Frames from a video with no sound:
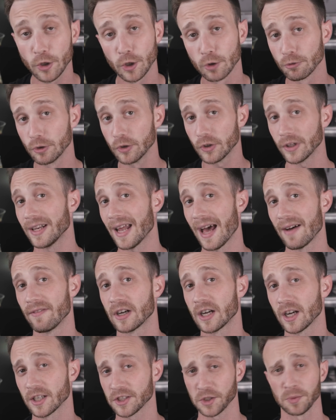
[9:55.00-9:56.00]
you're rooted, have a
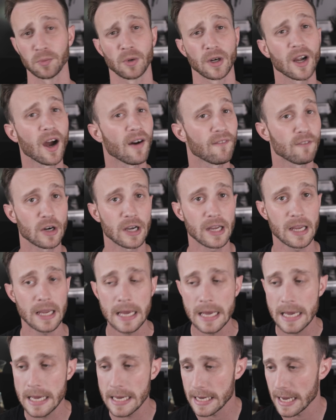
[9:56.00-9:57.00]
custom recovery
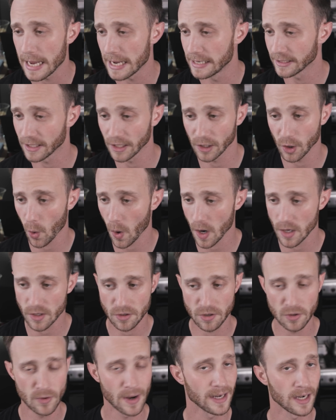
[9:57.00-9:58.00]
and can go on
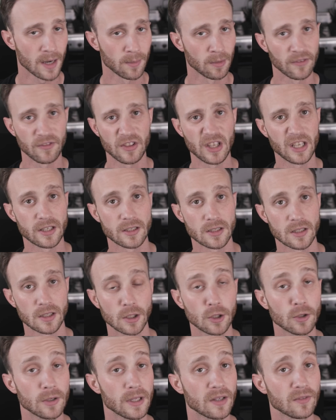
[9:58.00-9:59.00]
to do any number of things,
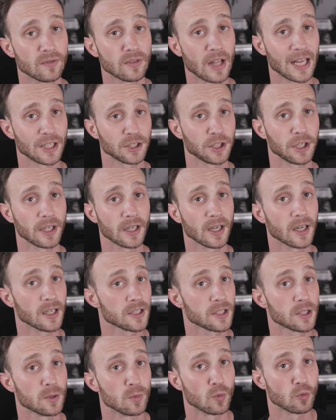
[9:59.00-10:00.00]
including flashing
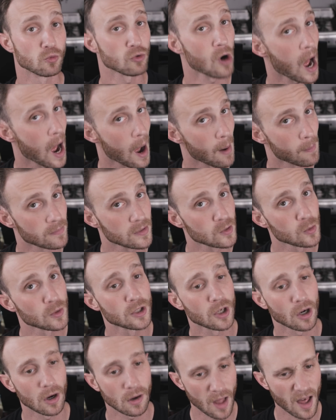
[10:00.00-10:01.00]
custom ROMs,
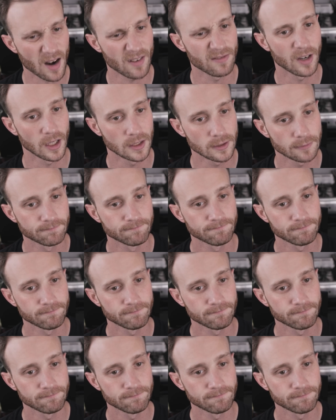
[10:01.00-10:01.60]
which are a lot of fun.